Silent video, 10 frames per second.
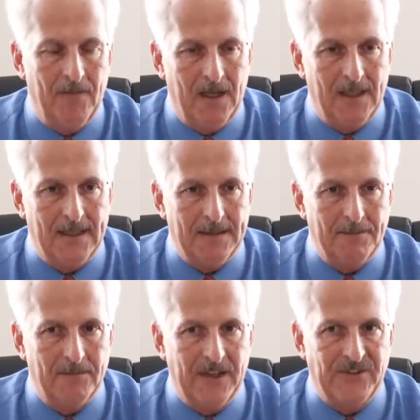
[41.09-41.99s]

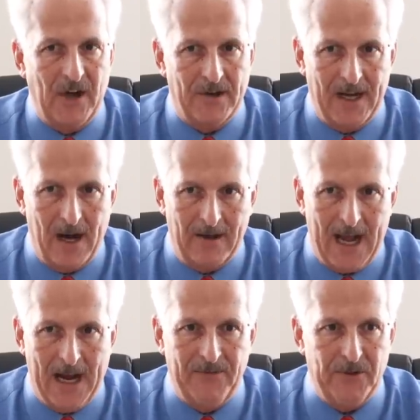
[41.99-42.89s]
Um, they started out
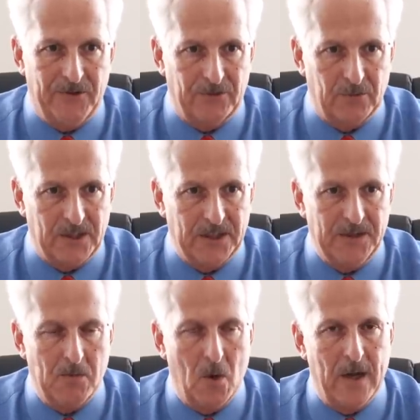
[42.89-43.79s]
hot. Futures were good
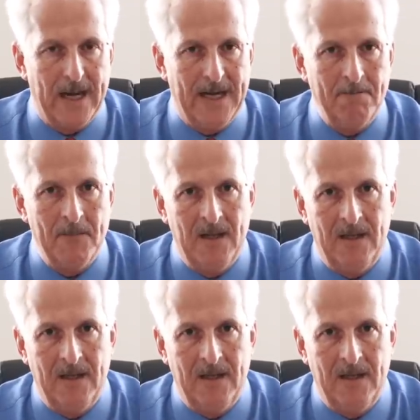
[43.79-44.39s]
in the morning.